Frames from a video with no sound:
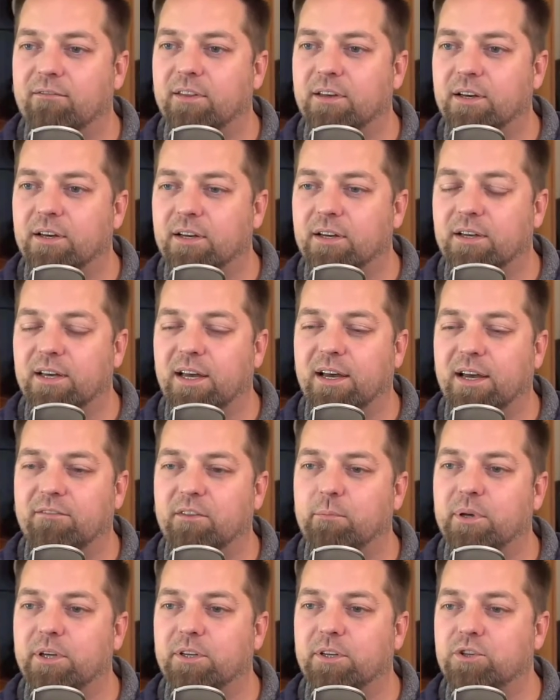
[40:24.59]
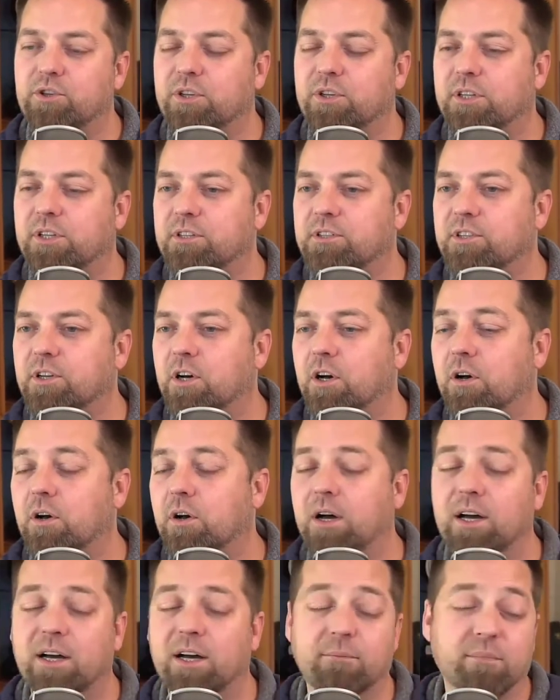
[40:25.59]
the bits you can
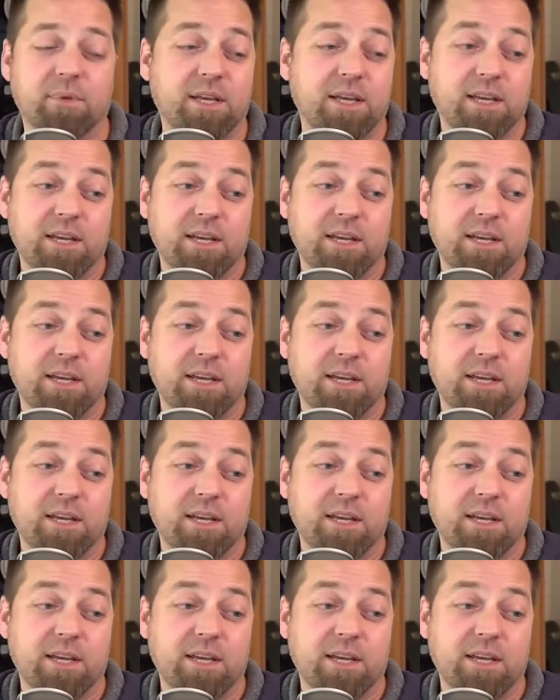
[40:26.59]
install.